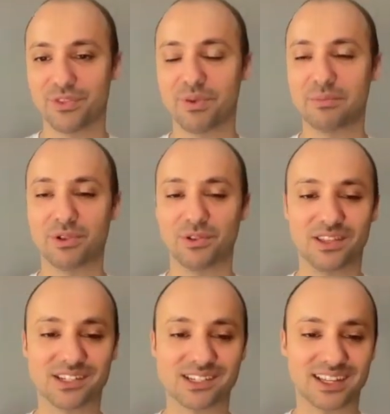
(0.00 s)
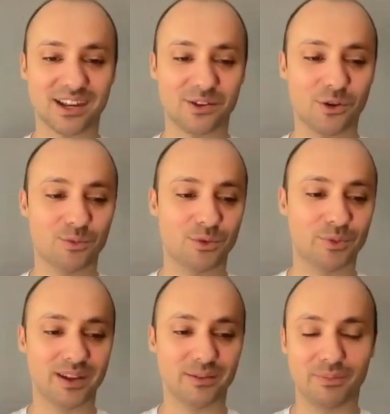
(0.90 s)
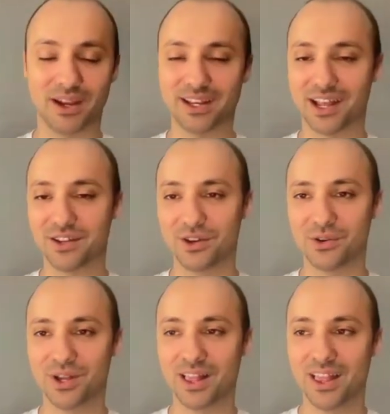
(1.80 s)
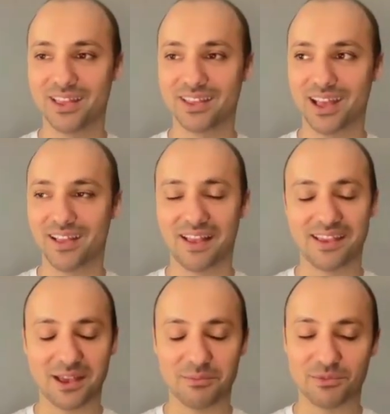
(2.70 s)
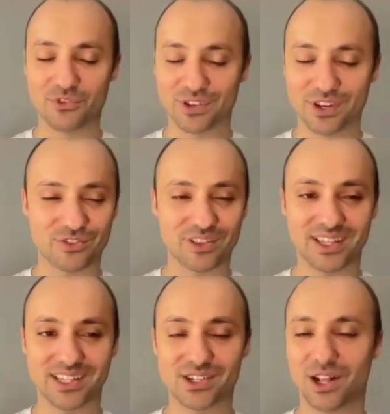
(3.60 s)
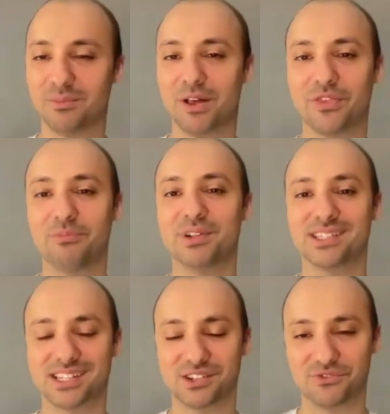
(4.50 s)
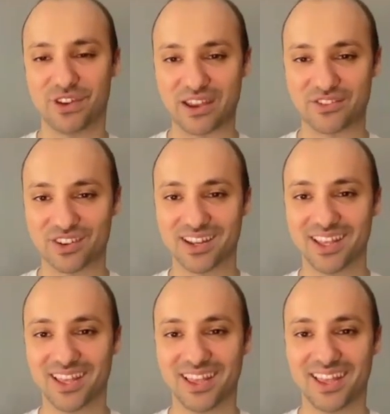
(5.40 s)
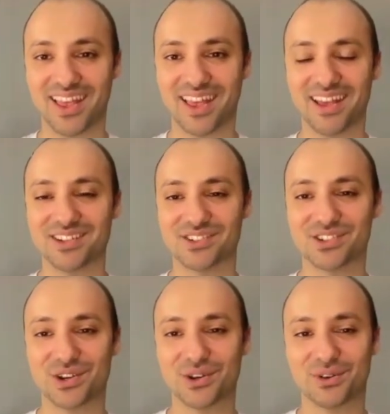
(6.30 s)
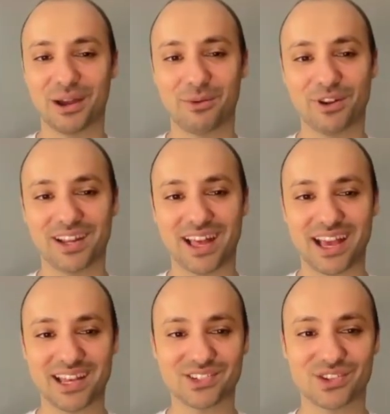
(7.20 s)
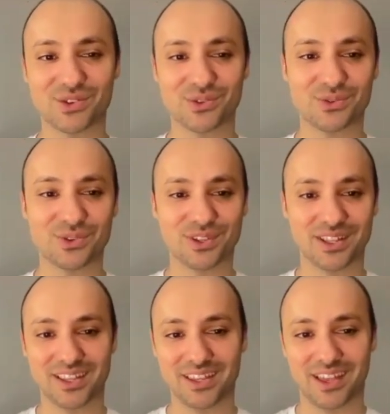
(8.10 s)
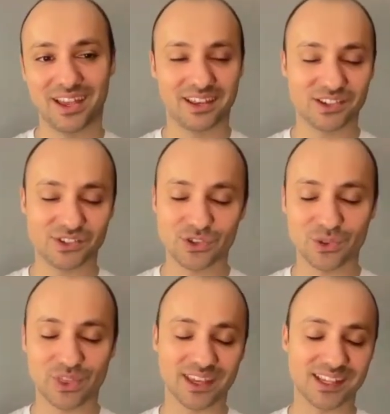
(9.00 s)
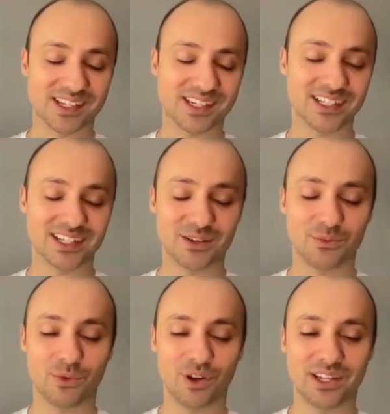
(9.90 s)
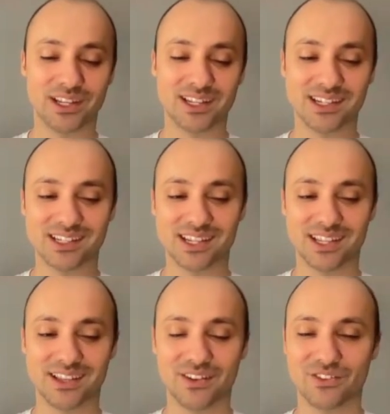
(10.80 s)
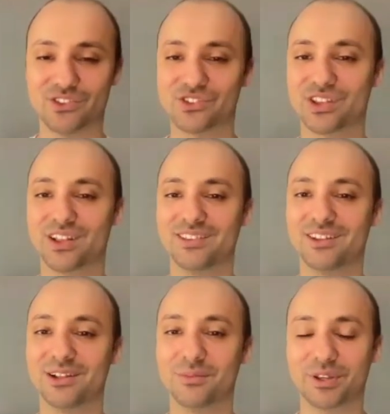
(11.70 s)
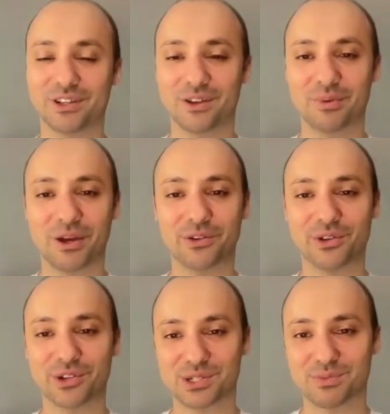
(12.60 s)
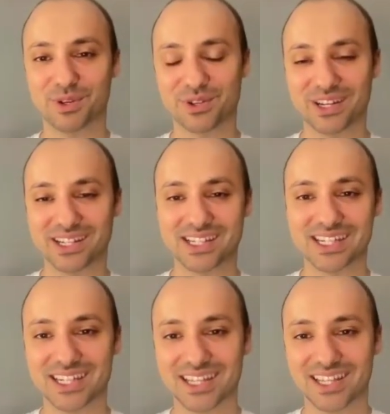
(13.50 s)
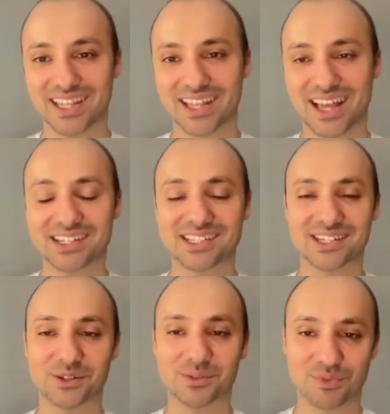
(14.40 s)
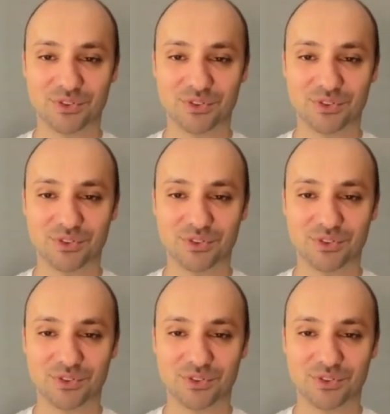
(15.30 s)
the people listening at home who might not know, LIM traditionally is all about the business of fashion. And so I wanted to ask you, I guess, two things here. One is just a little bit about your experience as a